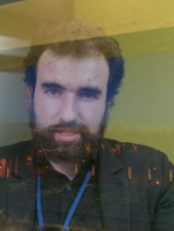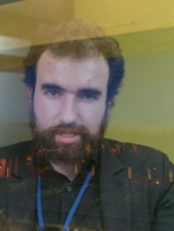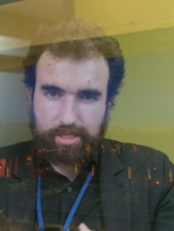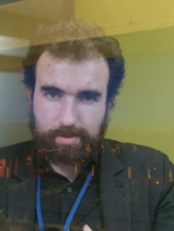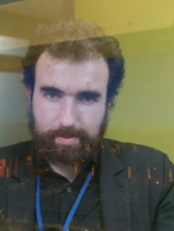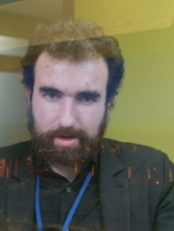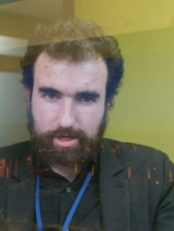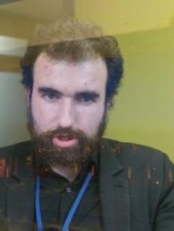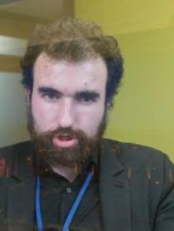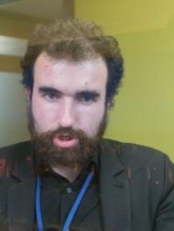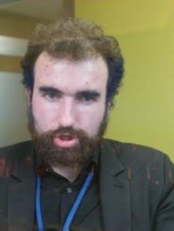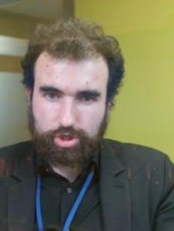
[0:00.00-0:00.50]
in
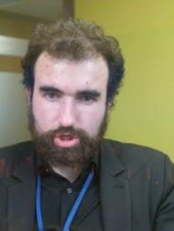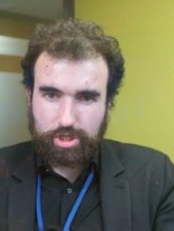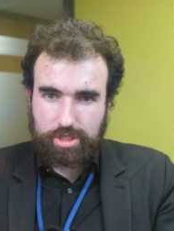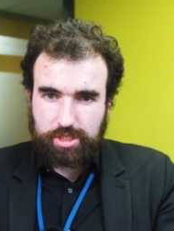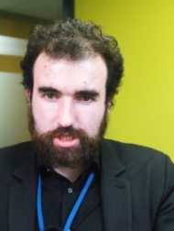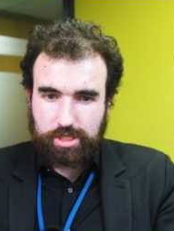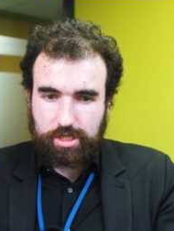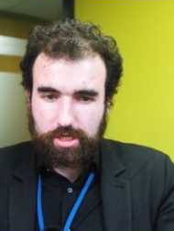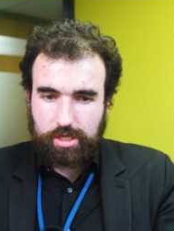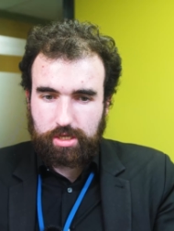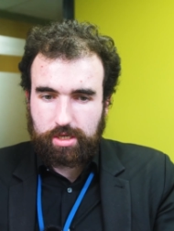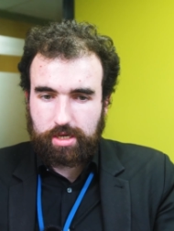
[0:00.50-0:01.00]
some extra
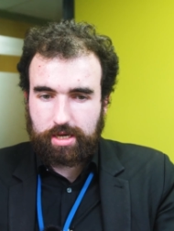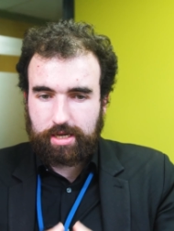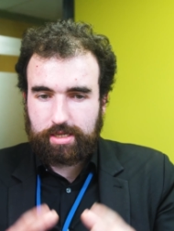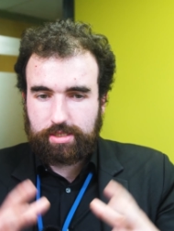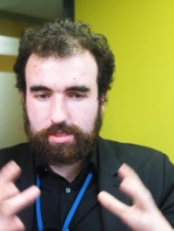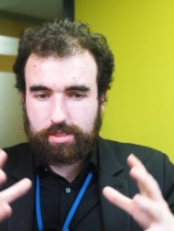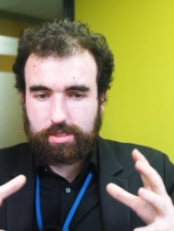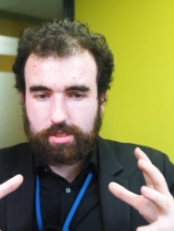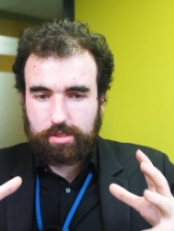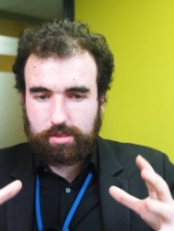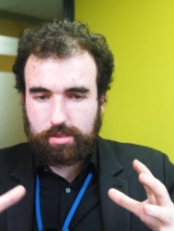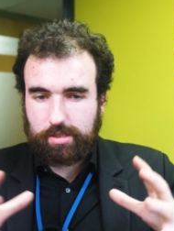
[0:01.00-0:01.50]
jitter
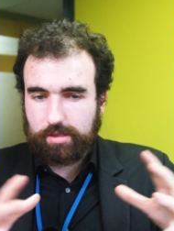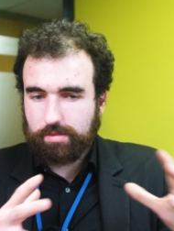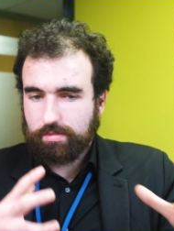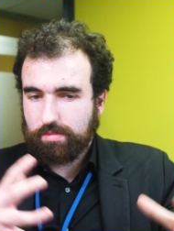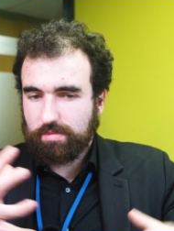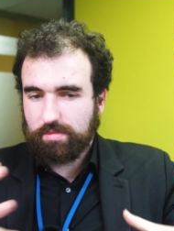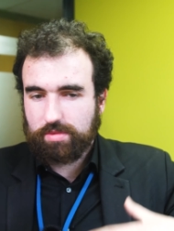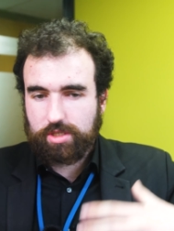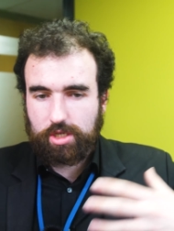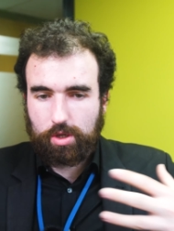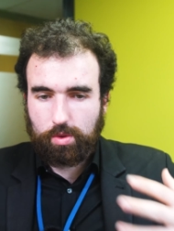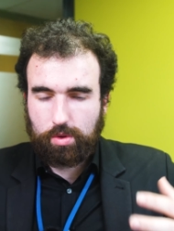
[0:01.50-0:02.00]
and
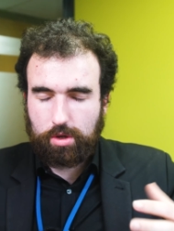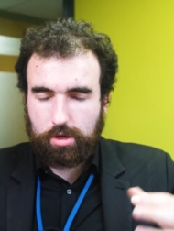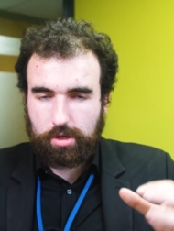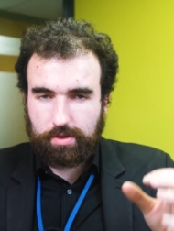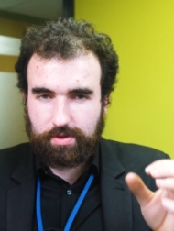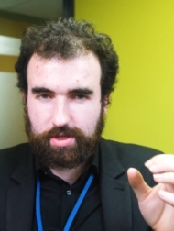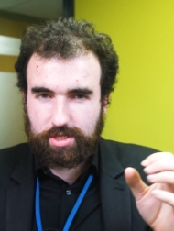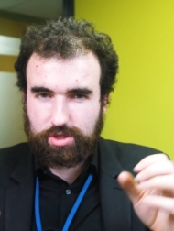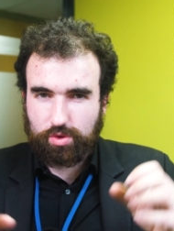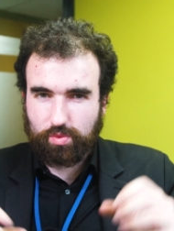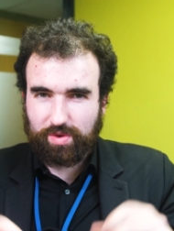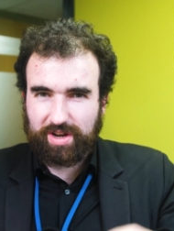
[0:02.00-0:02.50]
so on,
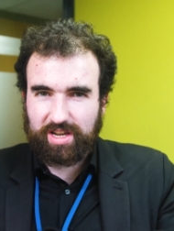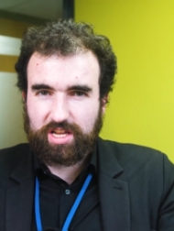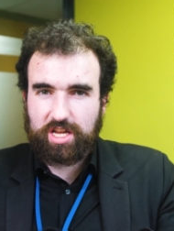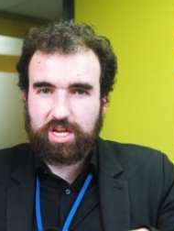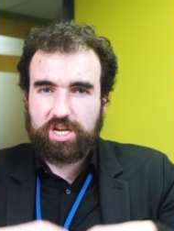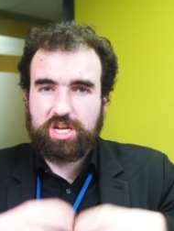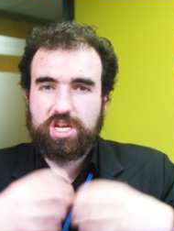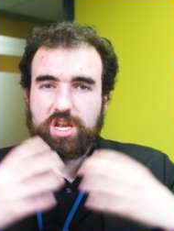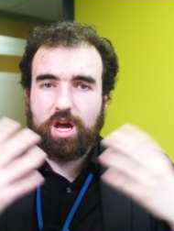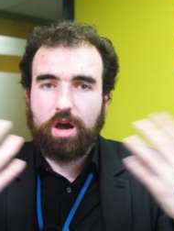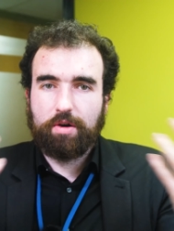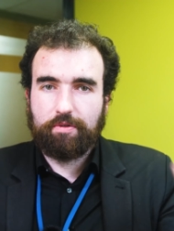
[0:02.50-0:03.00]
and there's already
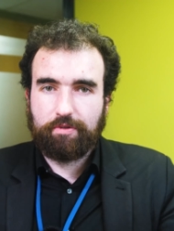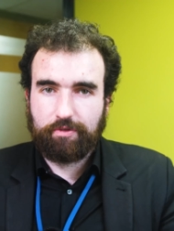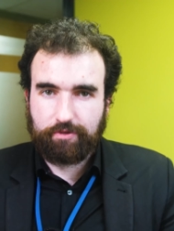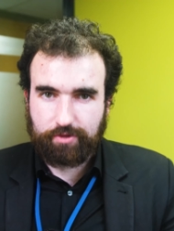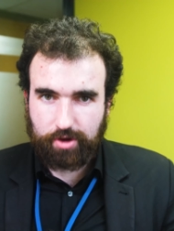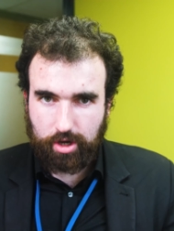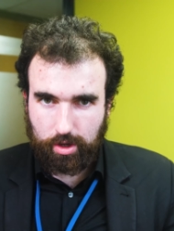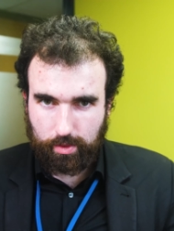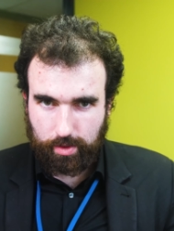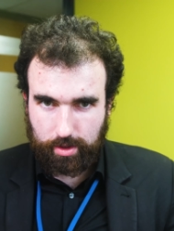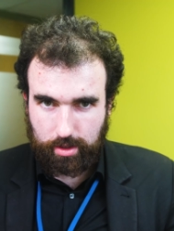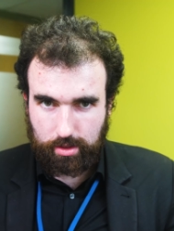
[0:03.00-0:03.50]
enough
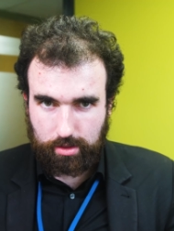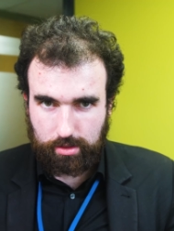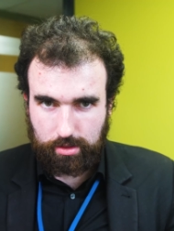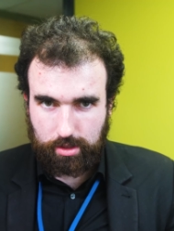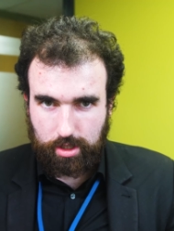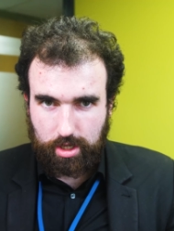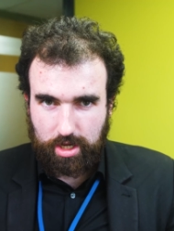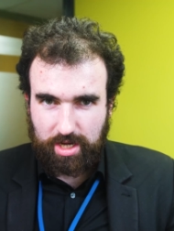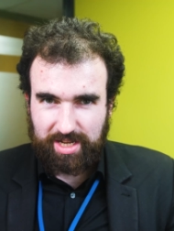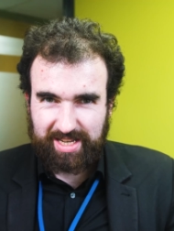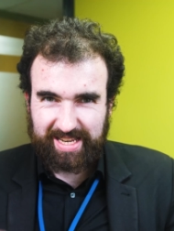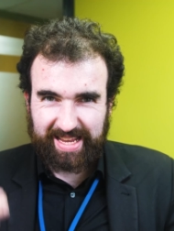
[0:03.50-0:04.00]
going on
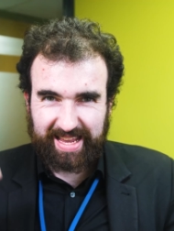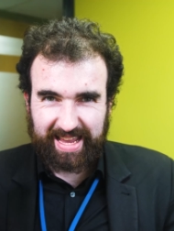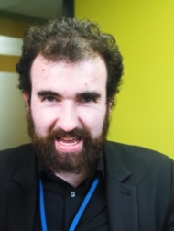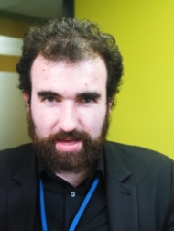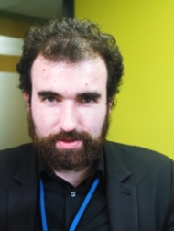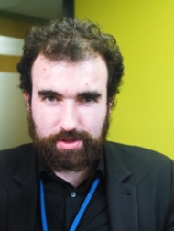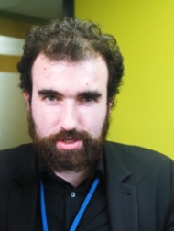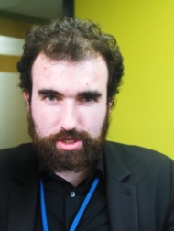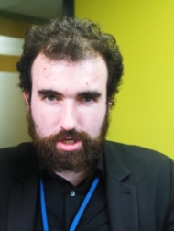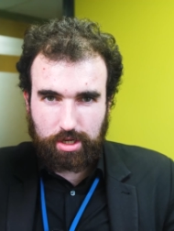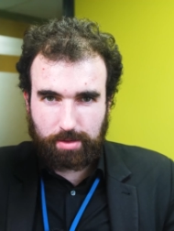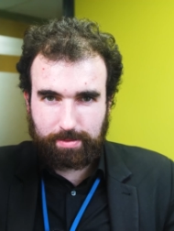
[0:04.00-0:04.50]
to
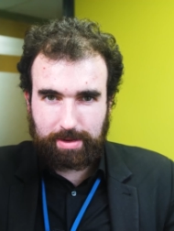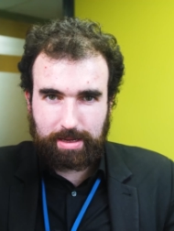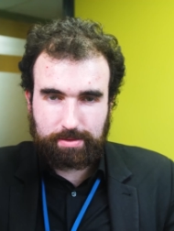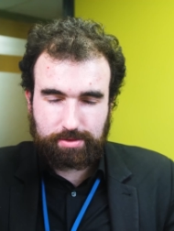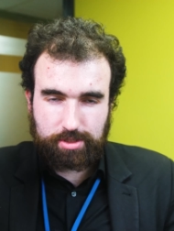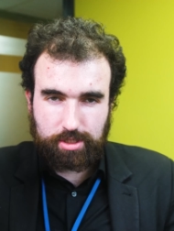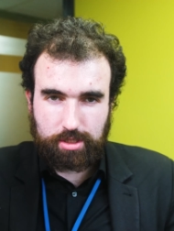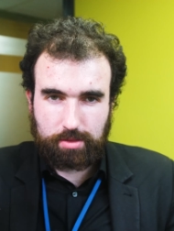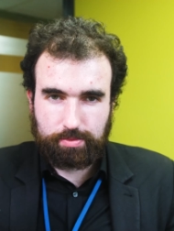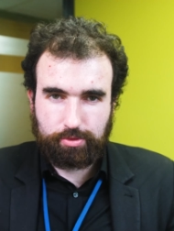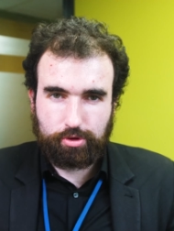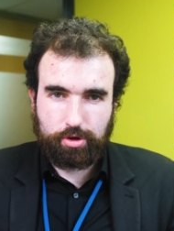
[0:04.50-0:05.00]
get the
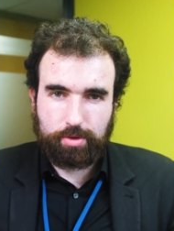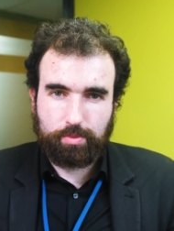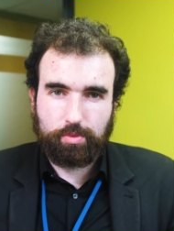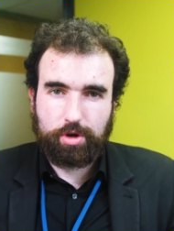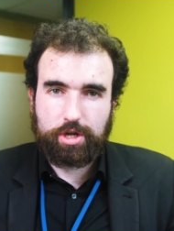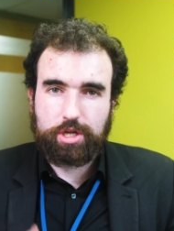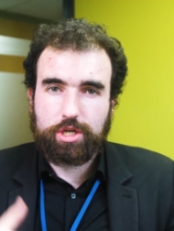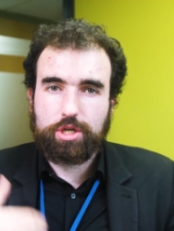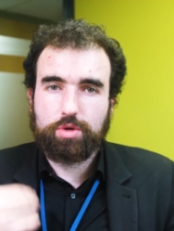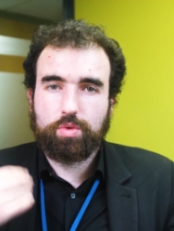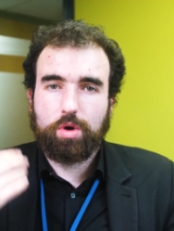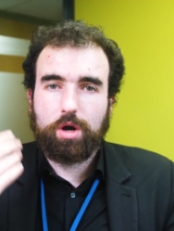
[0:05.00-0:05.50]
time-lapse to the point
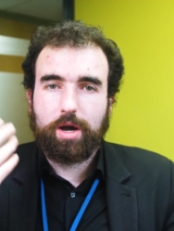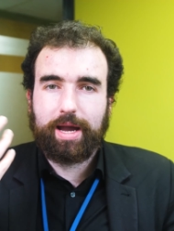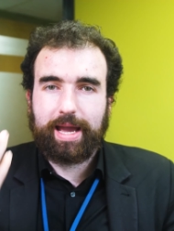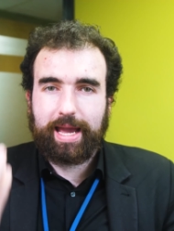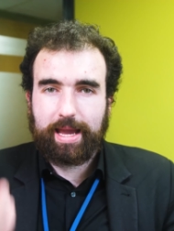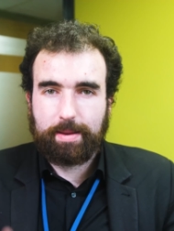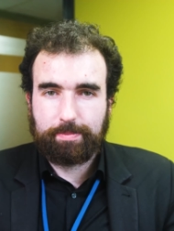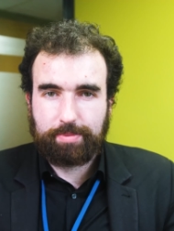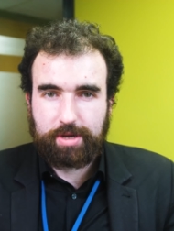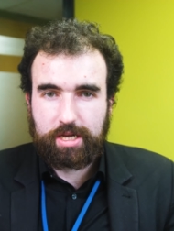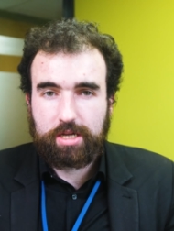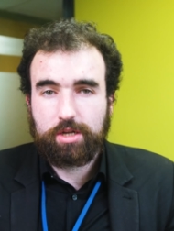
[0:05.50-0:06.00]
where you are
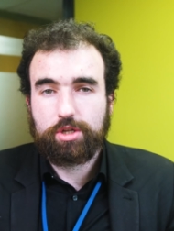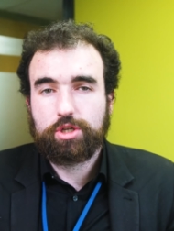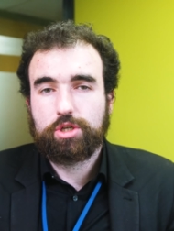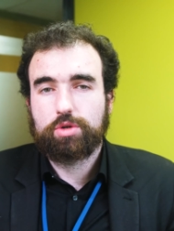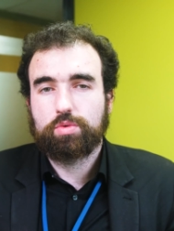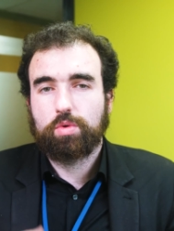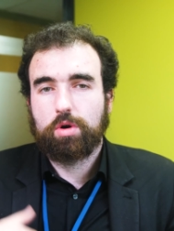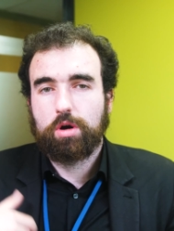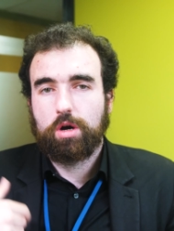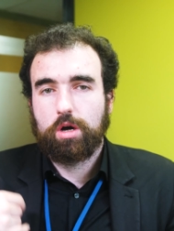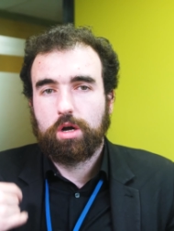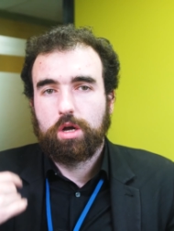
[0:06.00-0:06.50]
happy and
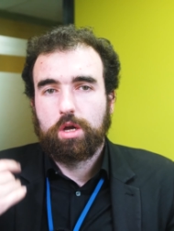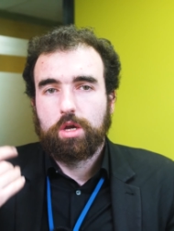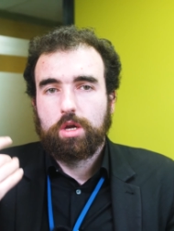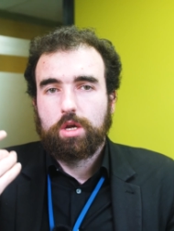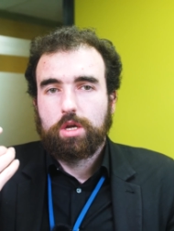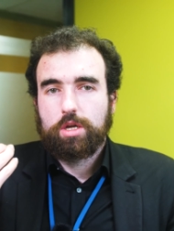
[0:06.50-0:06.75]
you are,